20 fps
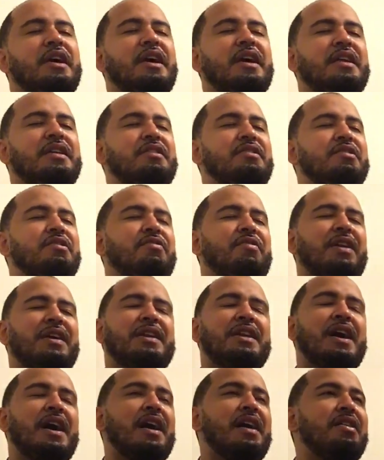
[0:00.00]
And you know,
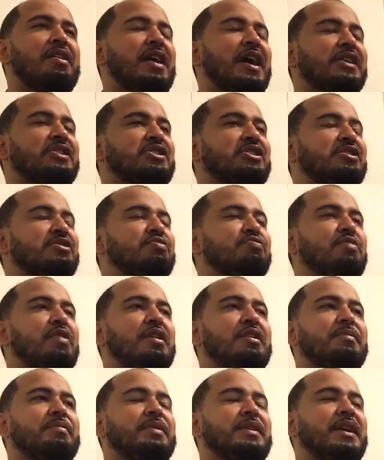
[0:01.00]
right now I just
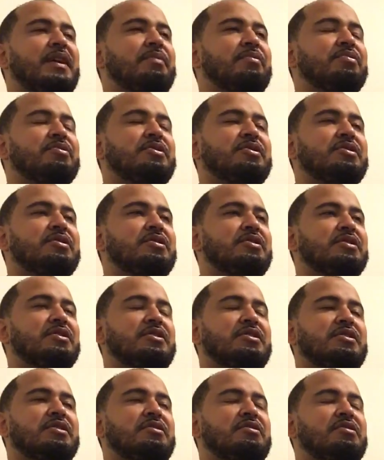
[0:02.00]
want to be able to
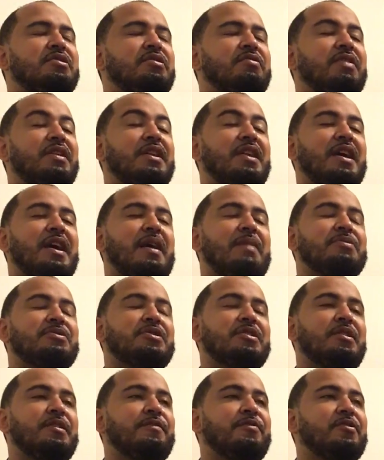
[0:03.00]
just you know, right now I'm
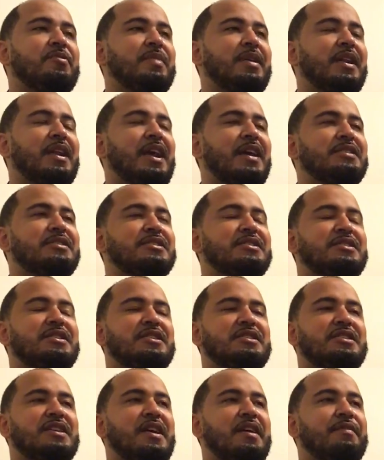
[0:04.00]
studying for my license
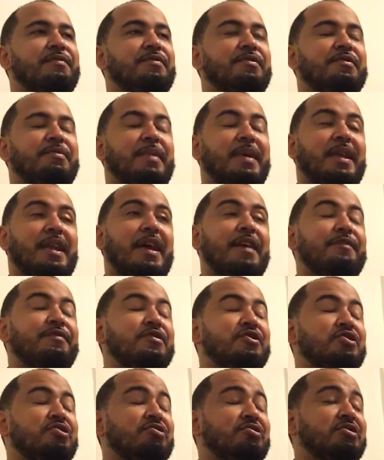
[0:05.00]
exam, for my
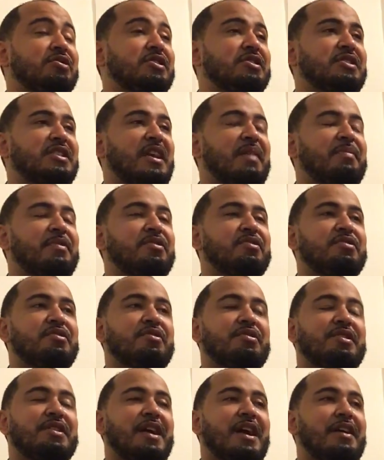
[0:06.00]
life insurance exam in
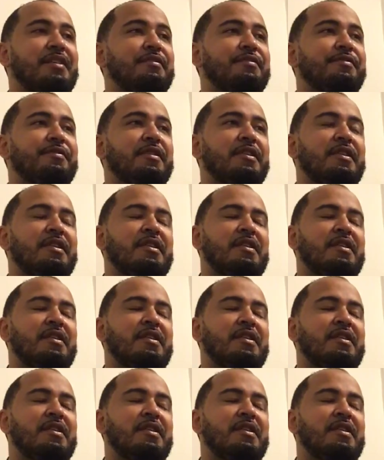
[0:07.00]
New York Life.